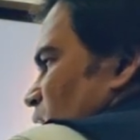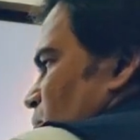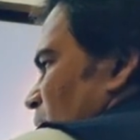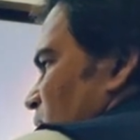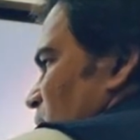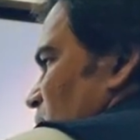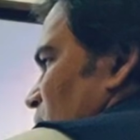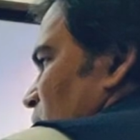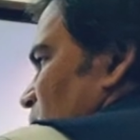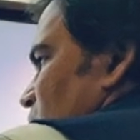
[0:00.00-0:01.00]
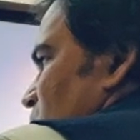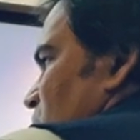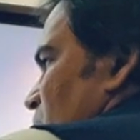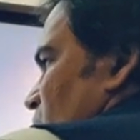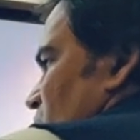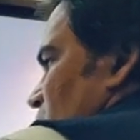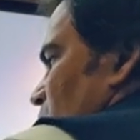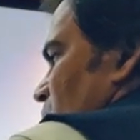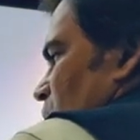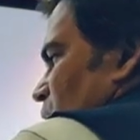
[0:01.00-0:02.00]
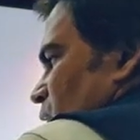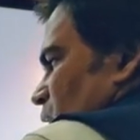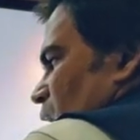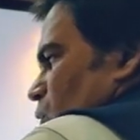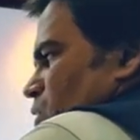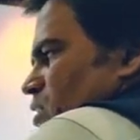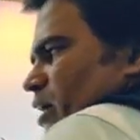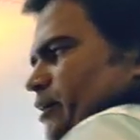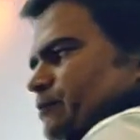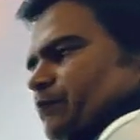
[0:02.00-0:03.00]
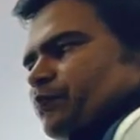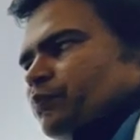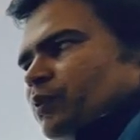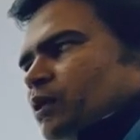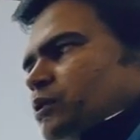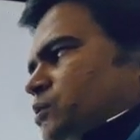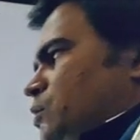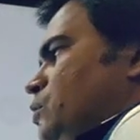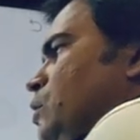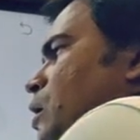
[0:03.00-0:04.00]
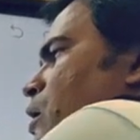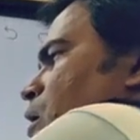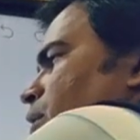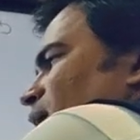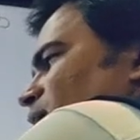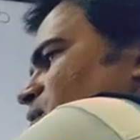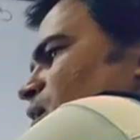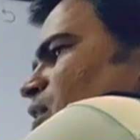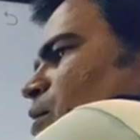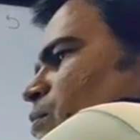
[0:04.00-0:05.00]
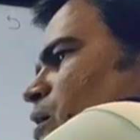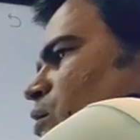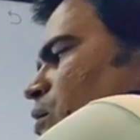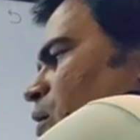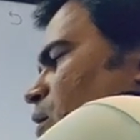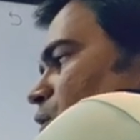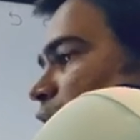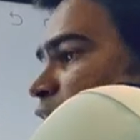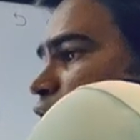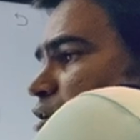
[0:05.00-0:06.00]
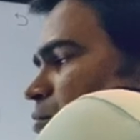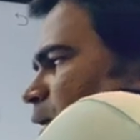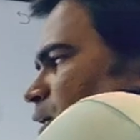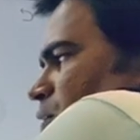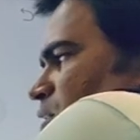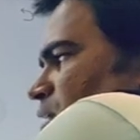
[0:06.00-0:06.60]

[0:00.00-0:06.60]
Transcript: is basically these are 7 that are outside. So that's nothing but either you can write down